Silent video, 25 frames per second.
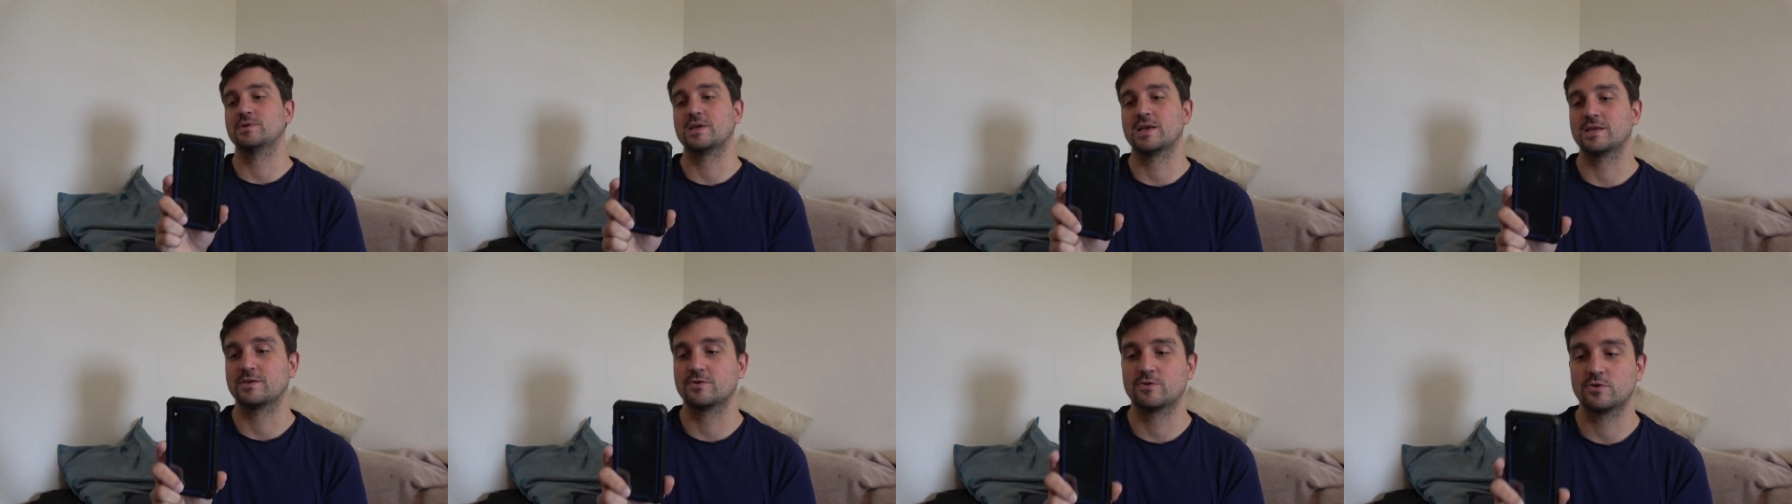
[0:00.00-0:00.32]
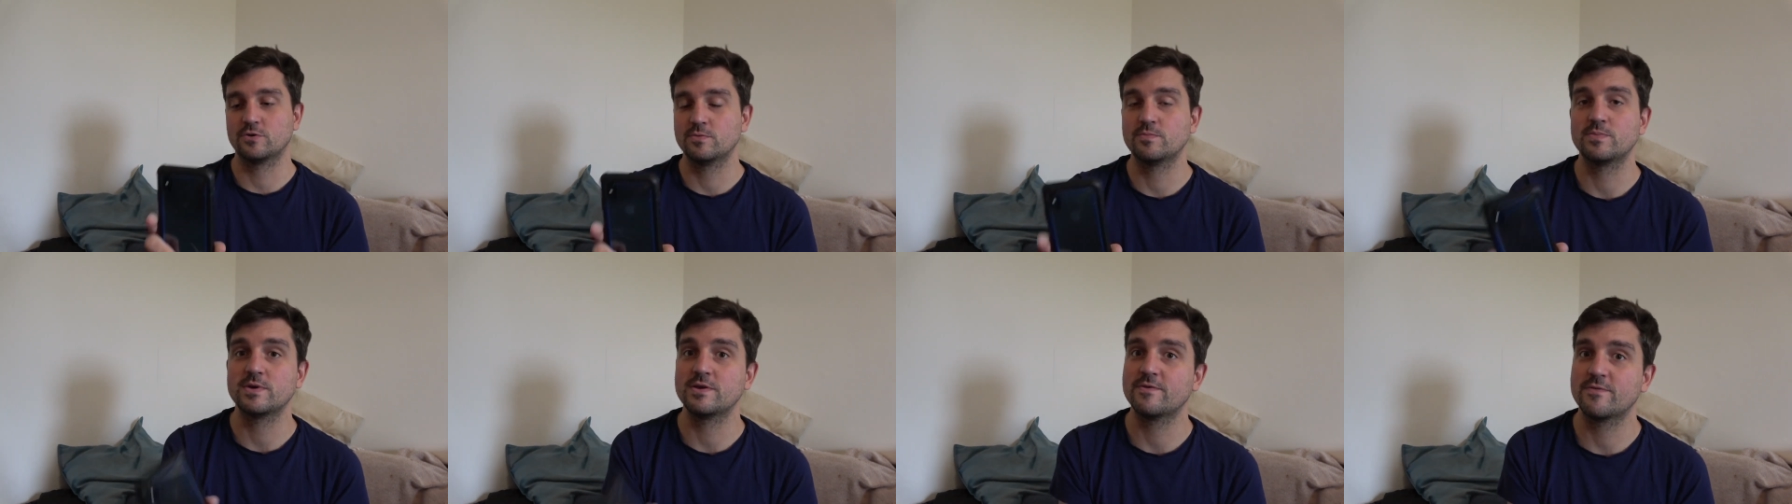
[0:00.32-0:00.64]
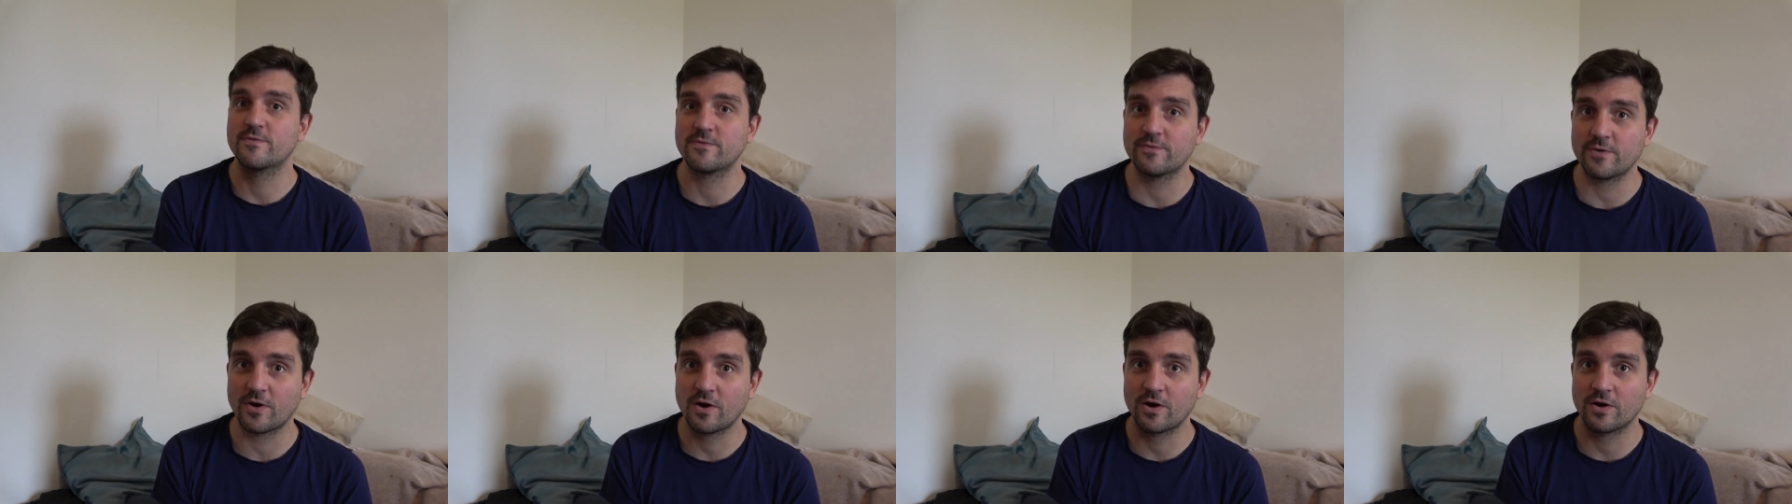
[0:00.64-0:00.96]
it could be
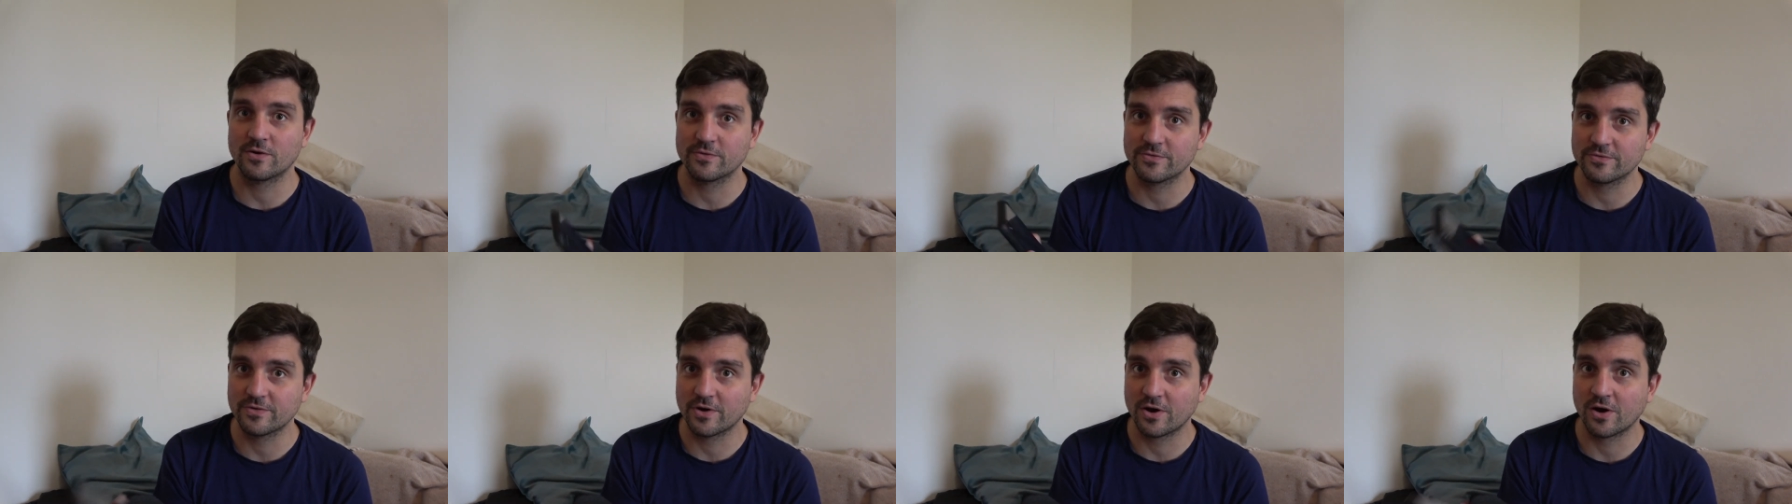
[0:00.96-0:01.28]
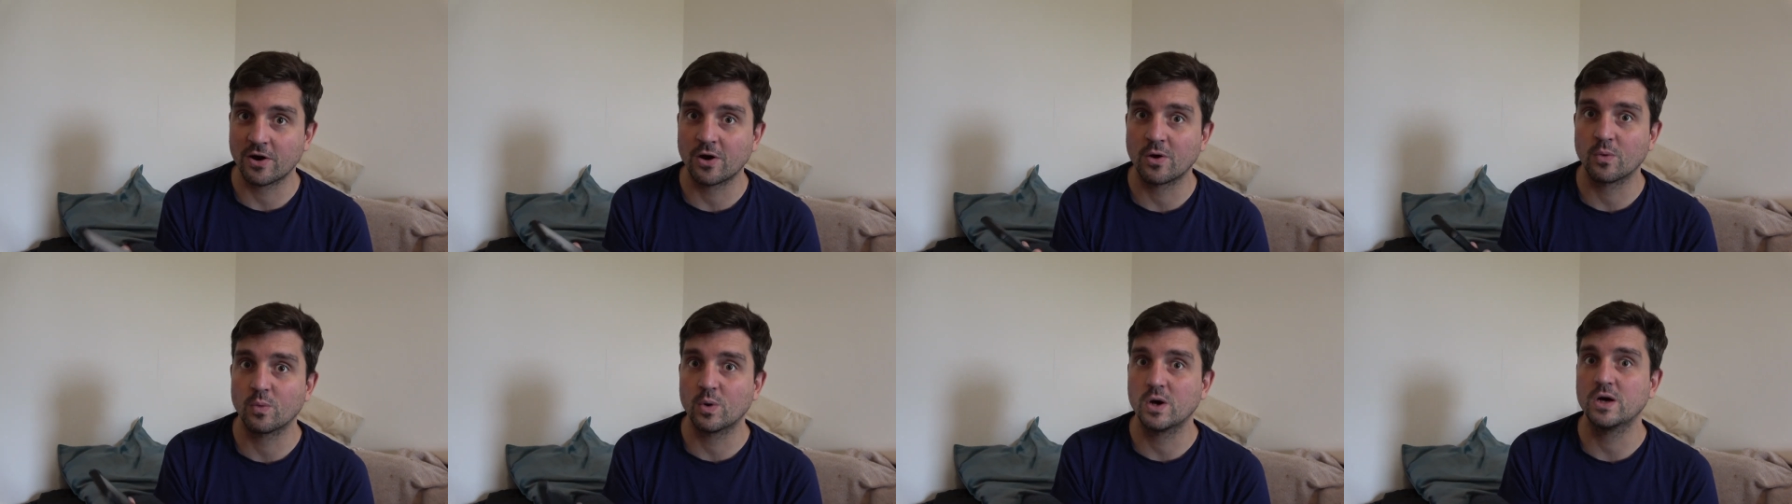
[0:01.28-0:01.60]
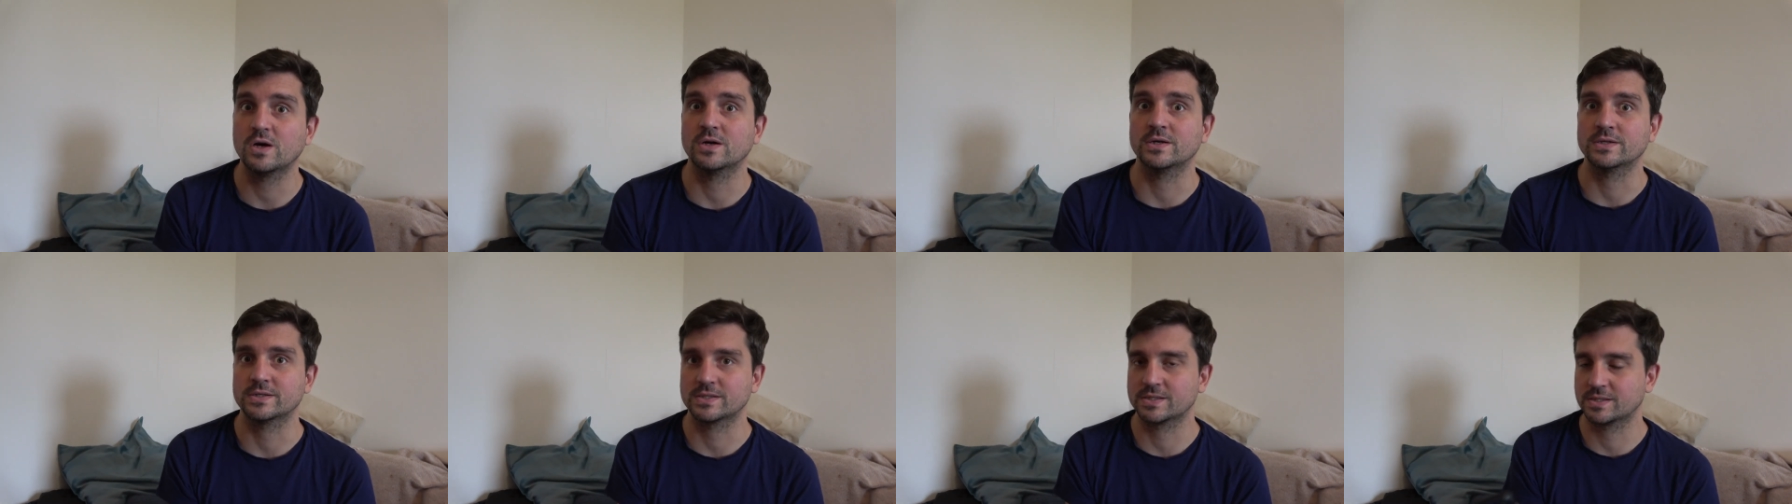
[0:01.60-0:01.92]
far, far
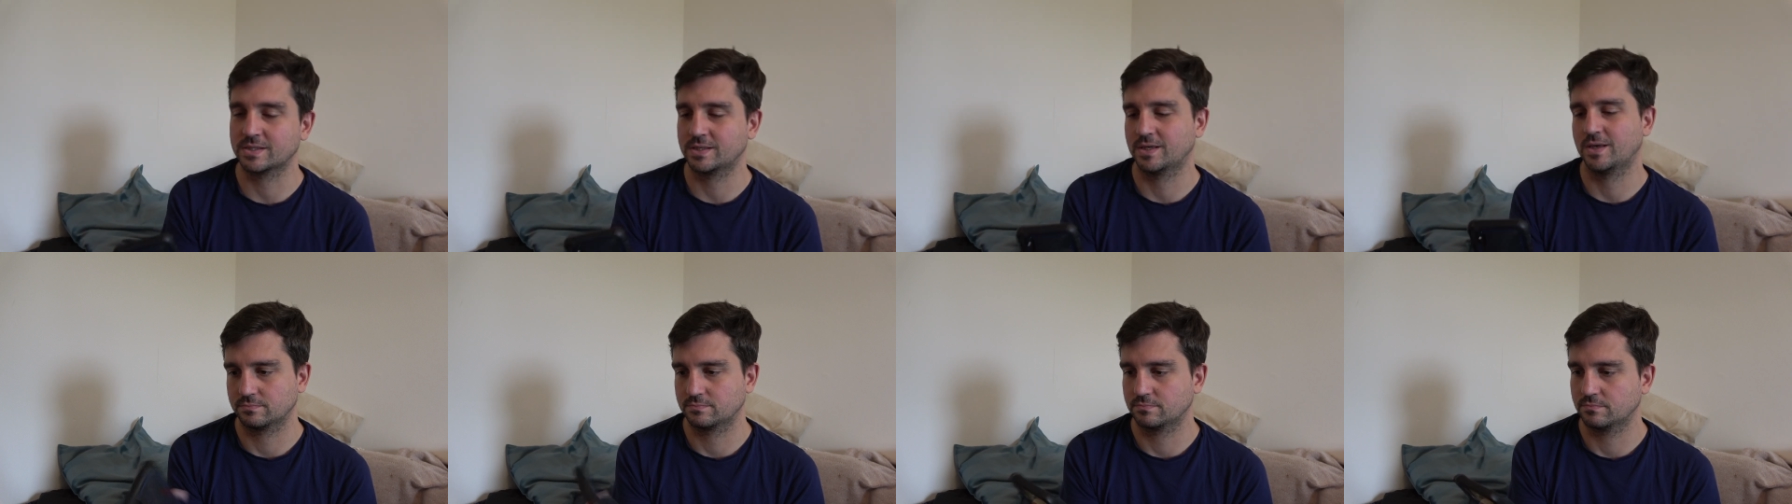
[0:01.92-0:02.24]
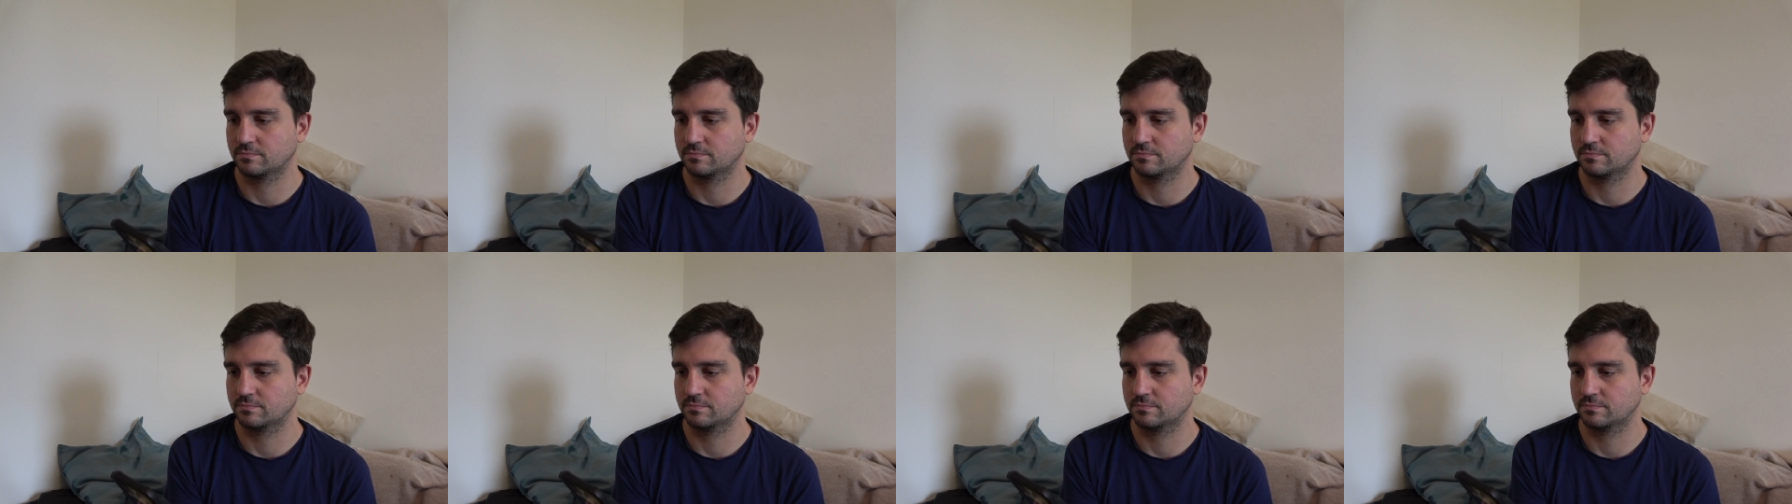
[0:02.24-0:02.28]
worse.